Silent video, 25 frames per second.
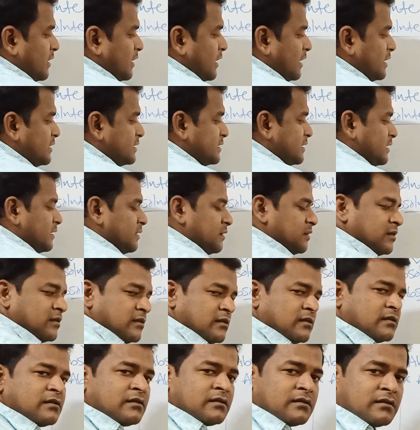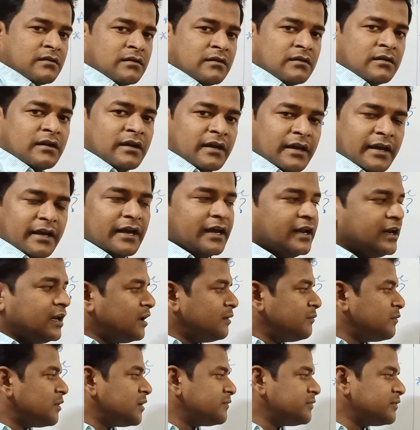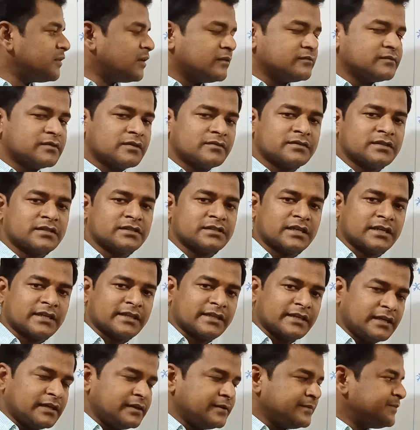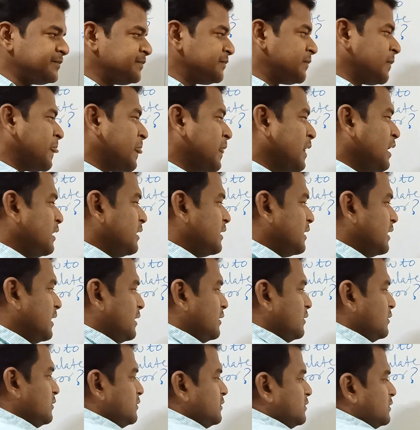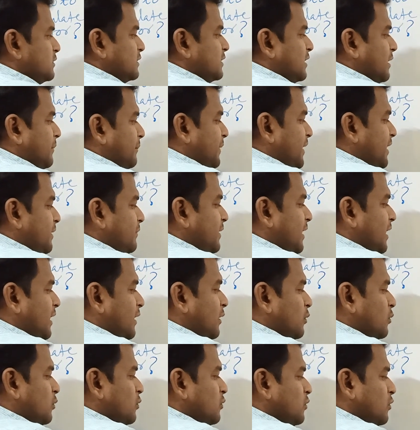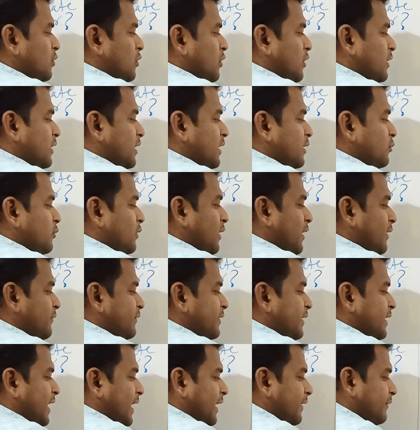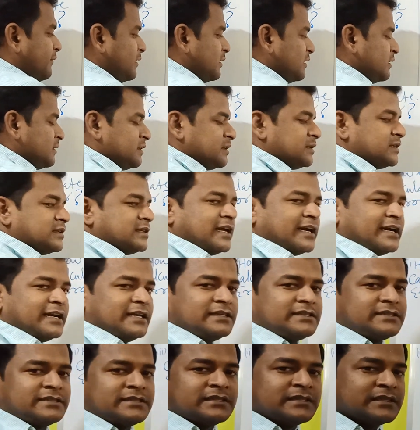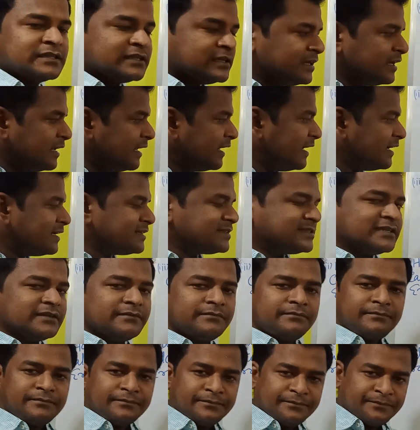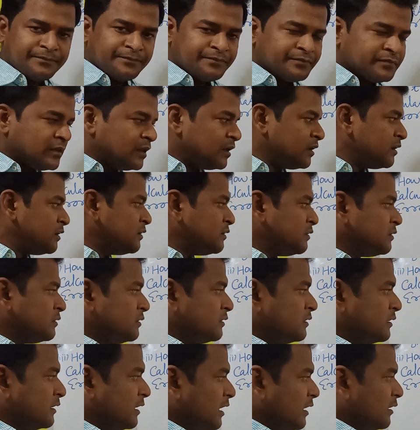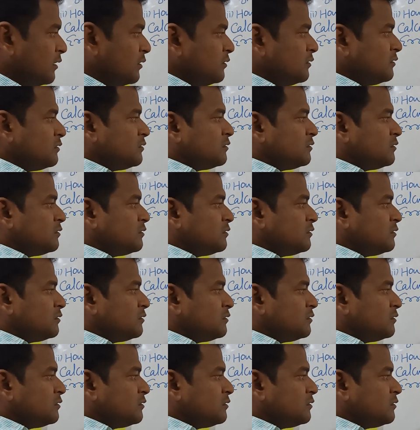xn. N number of observations are there. Now the mean value already we have derived, that is xm. Now